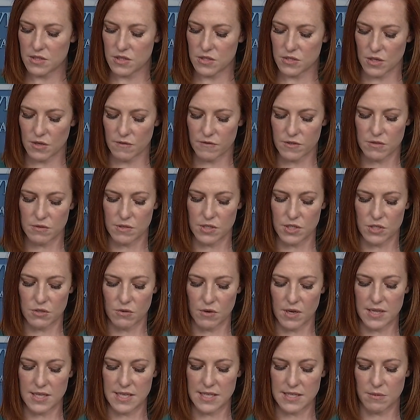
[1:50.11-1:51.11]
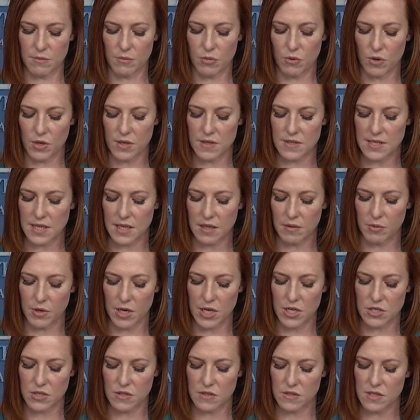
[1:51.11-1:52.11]
deserve to enjoy these important
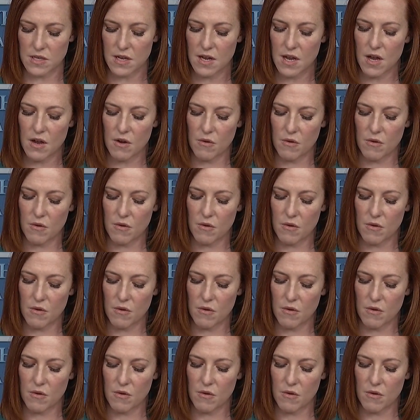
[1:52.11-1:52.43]
celebrations